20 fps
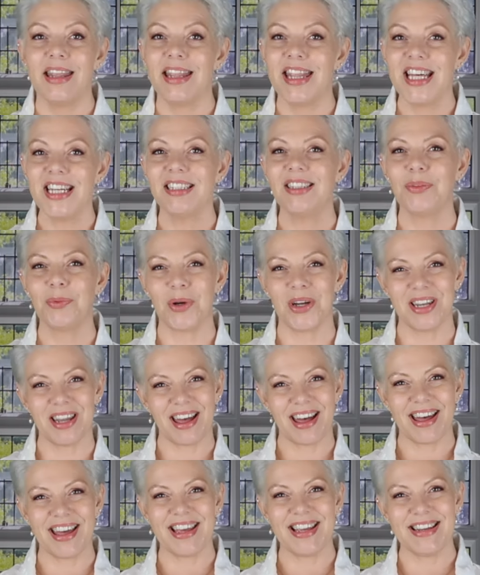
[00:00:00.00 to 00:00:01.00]
This one
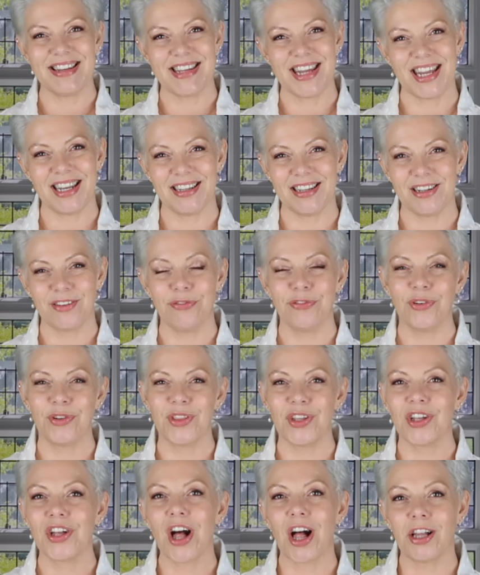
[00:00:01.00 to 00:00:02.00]
I intended for
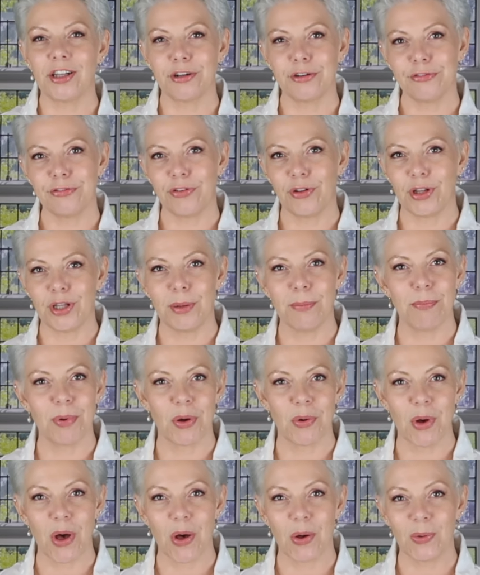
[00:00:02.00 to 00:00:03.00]
the colorful
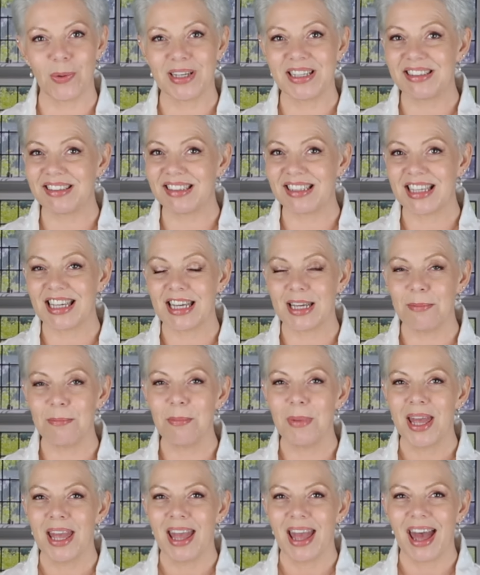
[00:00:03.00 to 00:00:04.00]
boho scheme,
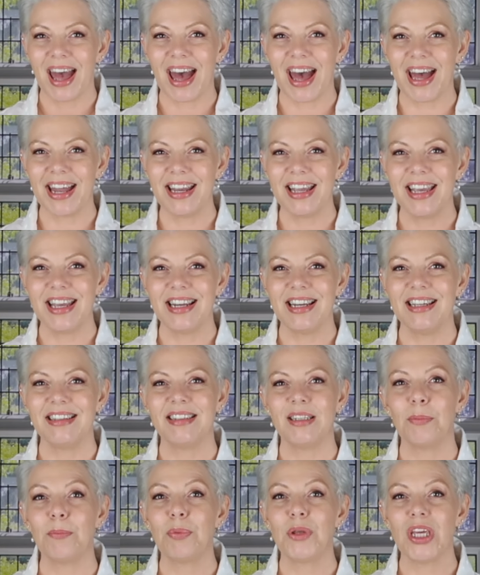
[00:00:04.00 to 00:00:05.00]
and it
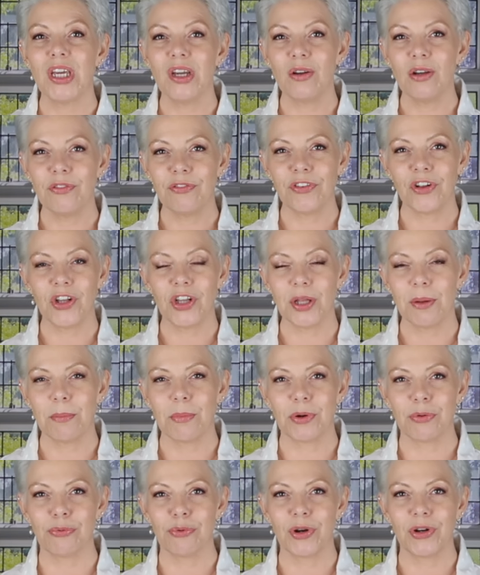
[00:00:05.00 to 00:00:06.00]
is a beautiful
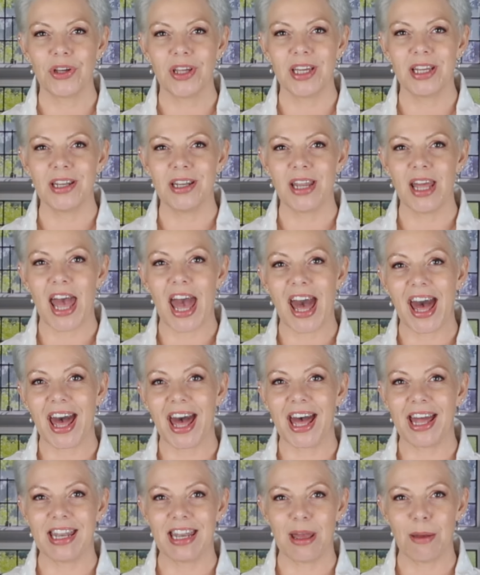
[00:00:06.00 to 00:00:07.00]
Moroccan
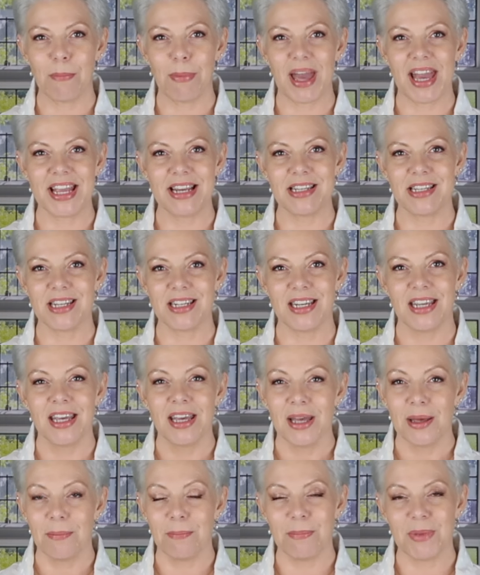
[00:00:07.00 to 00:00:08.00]
hand-painted
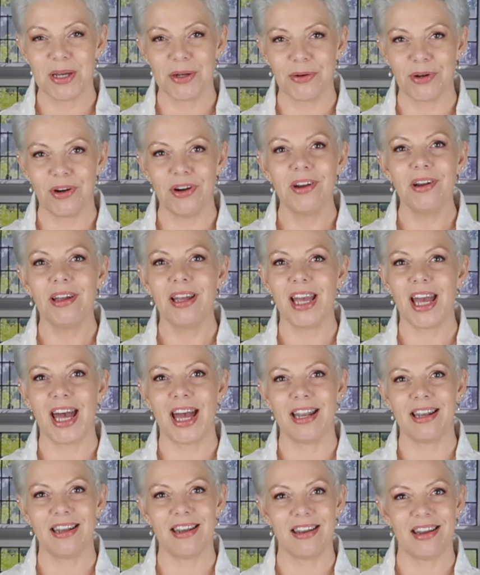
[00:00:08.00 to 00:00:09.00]
mirror,
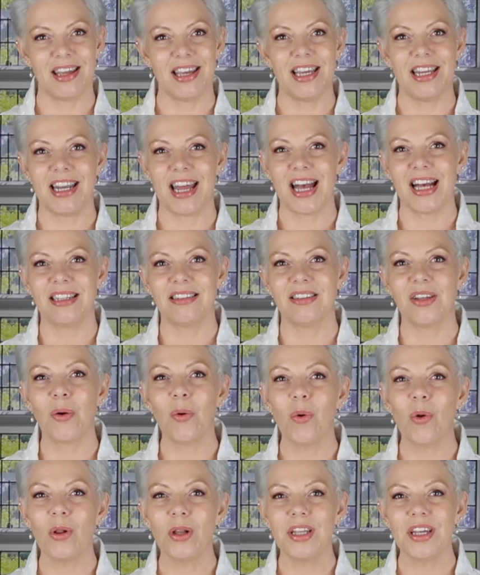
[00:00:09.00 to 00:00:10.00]
and it has
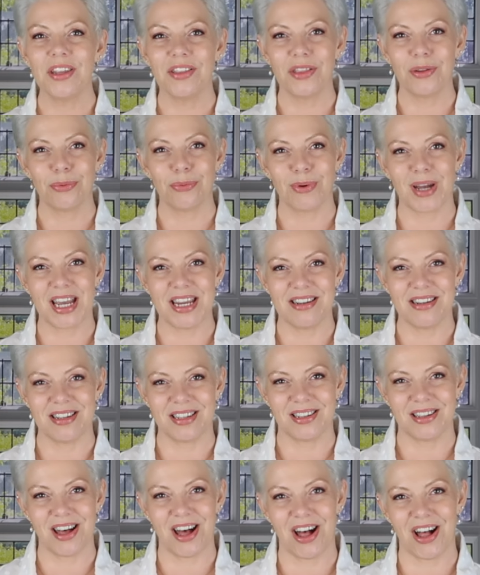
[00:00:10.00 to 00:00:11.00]
all the right
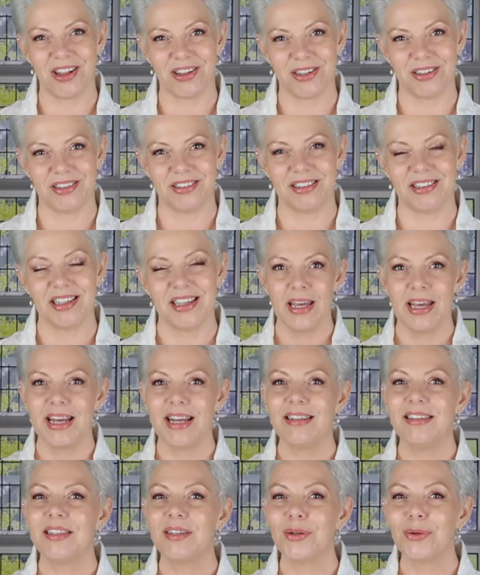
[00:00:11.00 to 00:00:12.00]
colors.
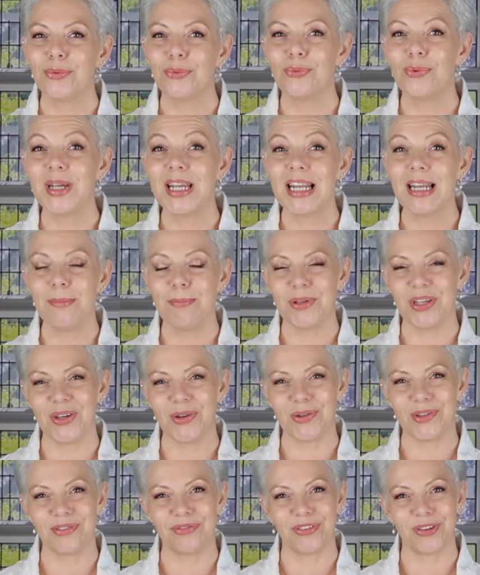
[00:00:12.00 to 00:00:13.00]
It's a really
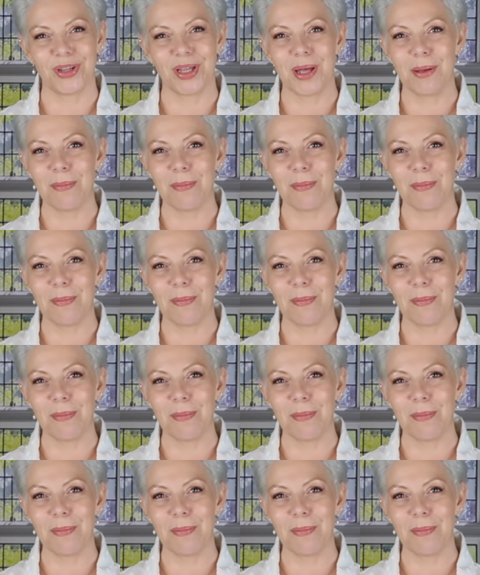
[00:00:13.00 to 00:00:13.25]
beautiful